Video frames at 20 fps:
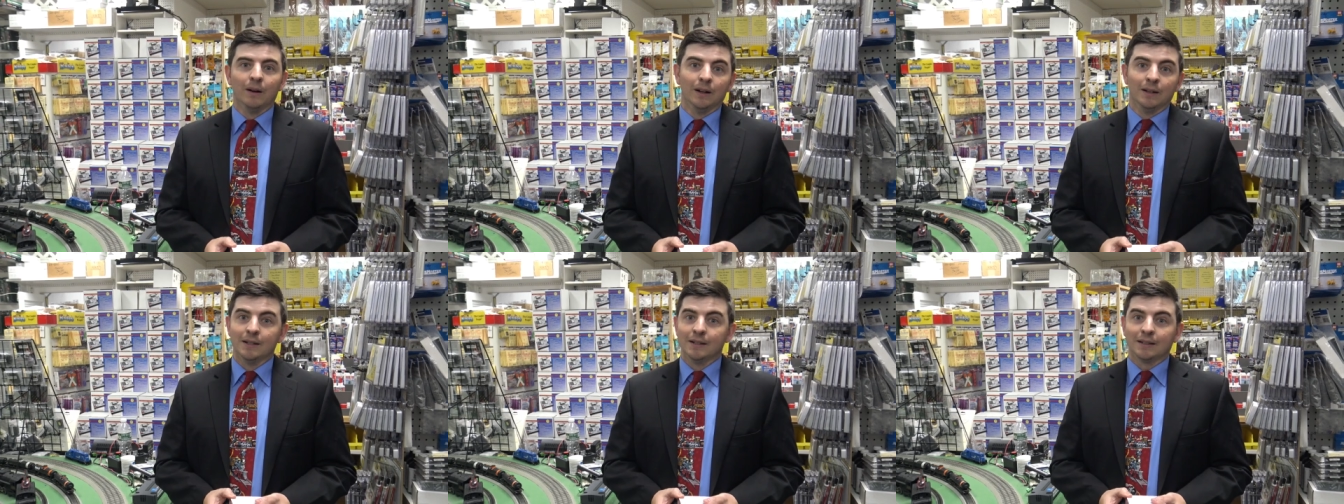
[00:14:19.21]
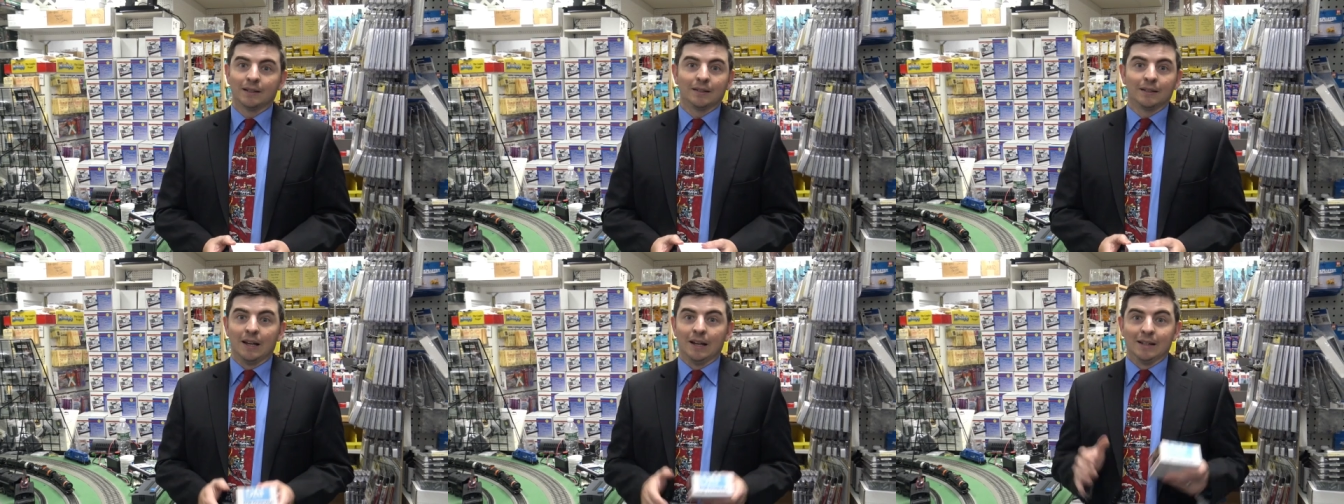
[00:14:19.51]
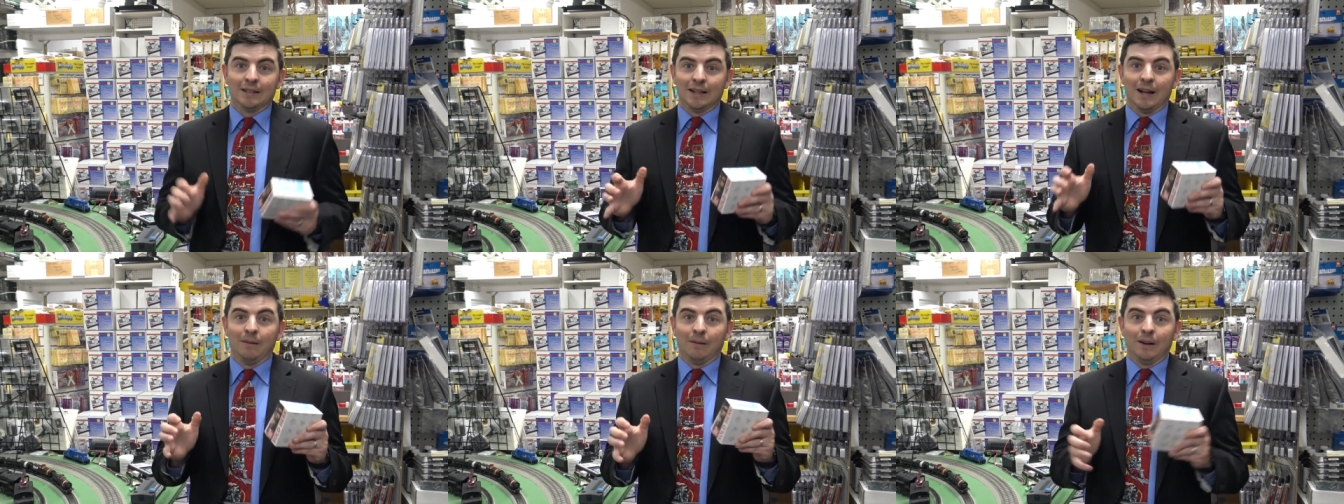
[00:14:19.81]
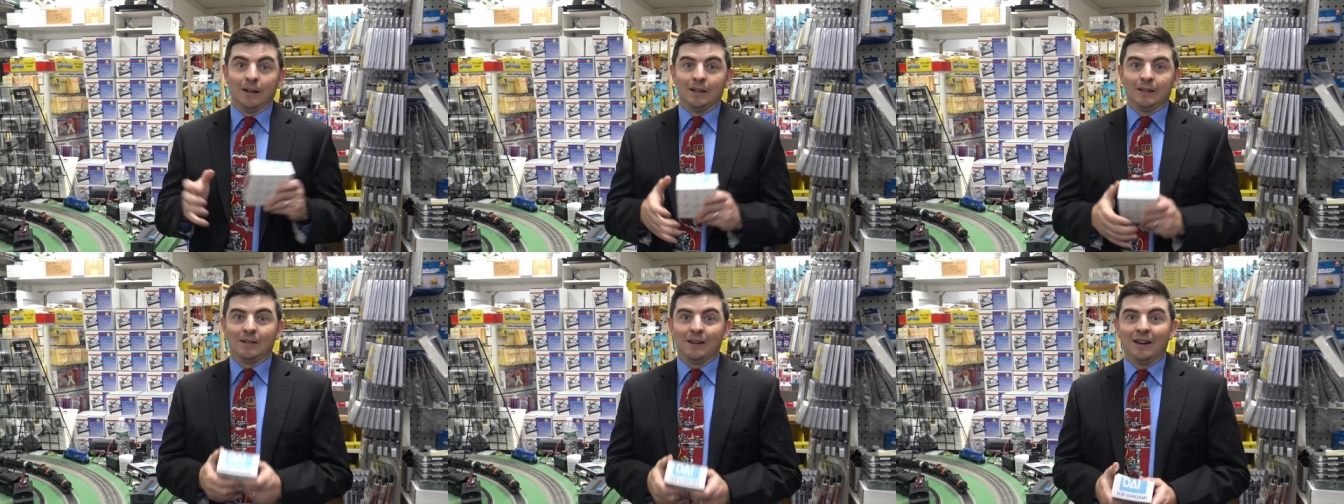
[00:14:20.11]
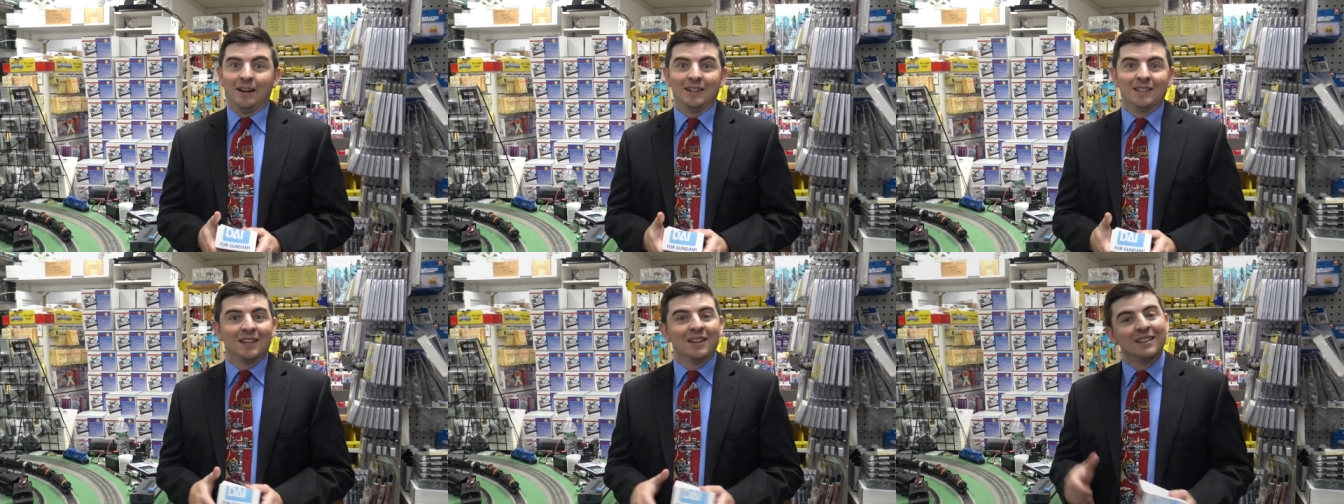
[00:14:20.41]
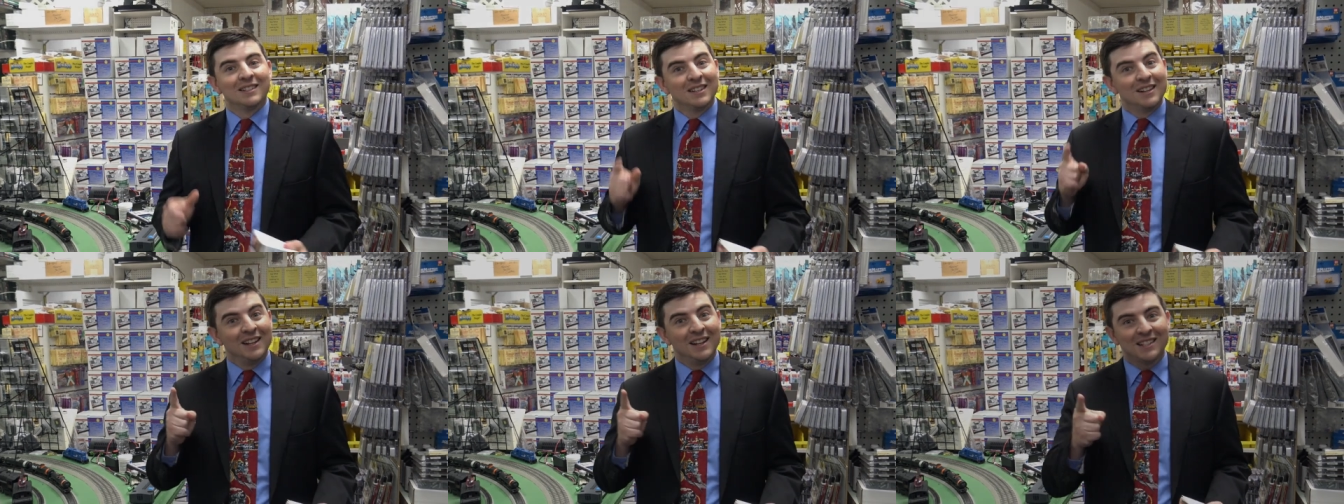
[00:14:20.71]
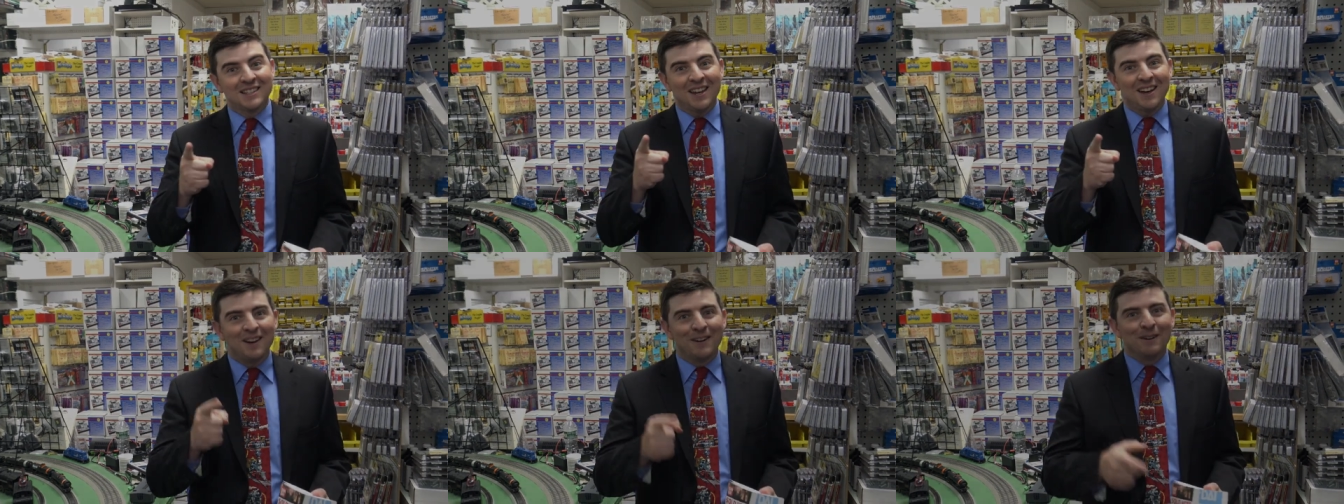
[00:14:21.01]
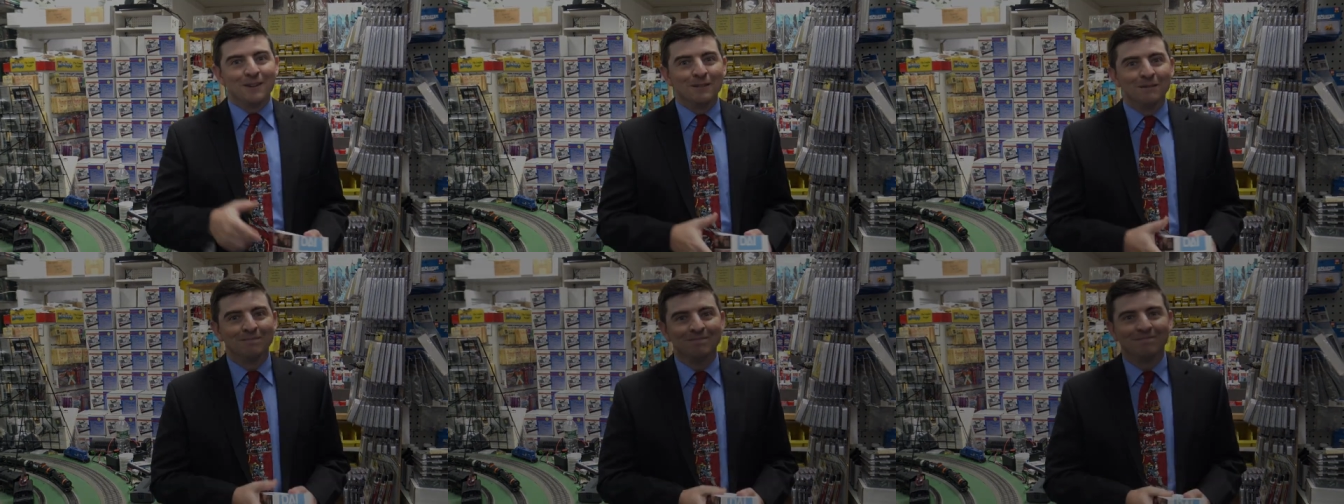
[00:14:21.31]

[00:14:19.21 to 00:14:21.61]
I just can't stop running trains. So let's go.